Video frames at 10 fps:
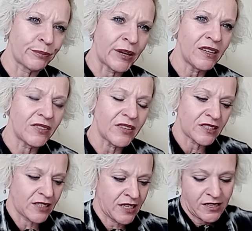Being in
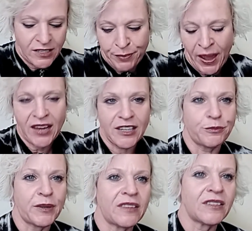this package,
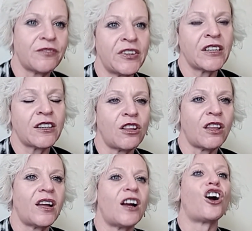being in this vehicle
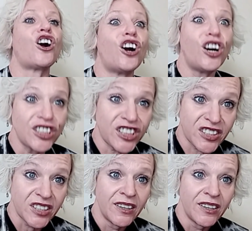hurts.